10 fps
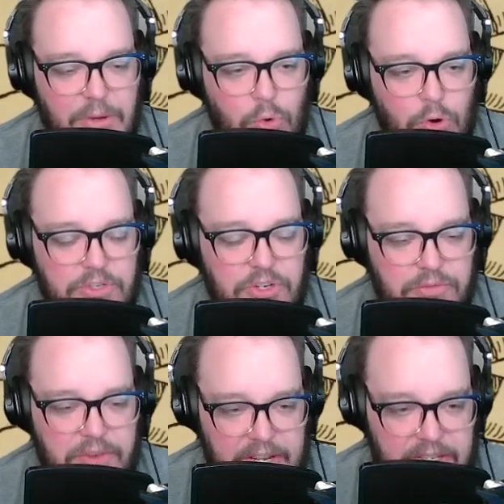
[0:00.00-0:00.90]
and warms
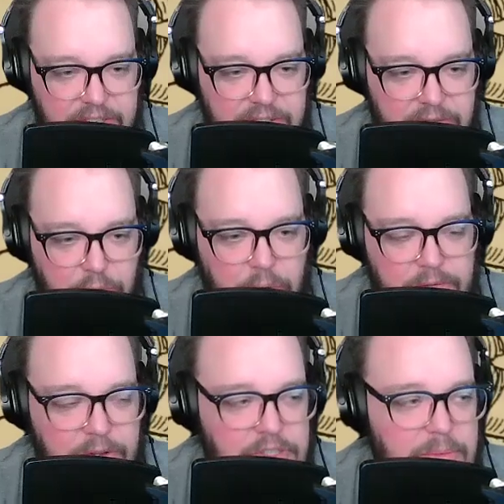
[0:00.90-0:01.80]
your face from
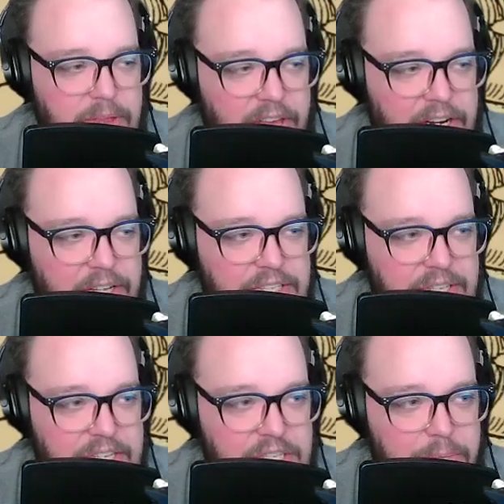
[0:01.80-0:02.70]
what feels to be like an
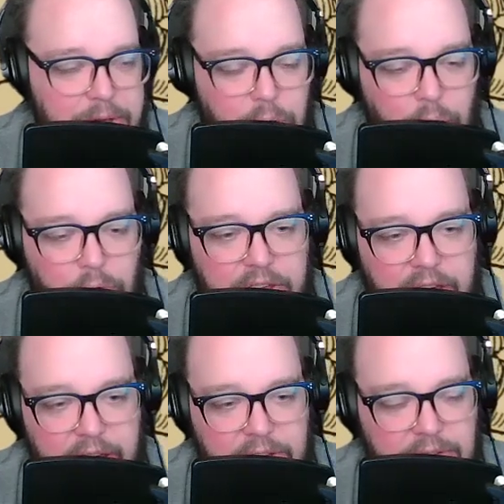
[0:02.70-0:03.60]
unseasonably cold
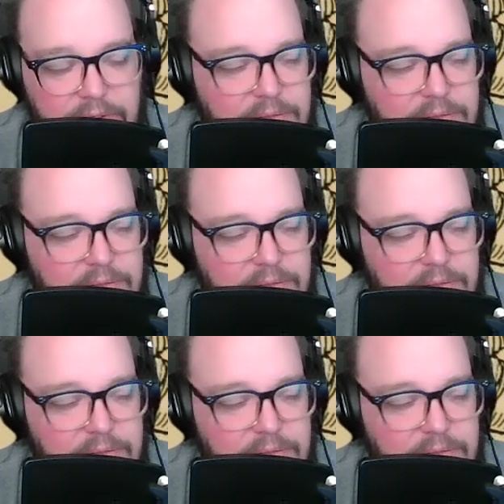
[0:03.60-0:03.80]
day.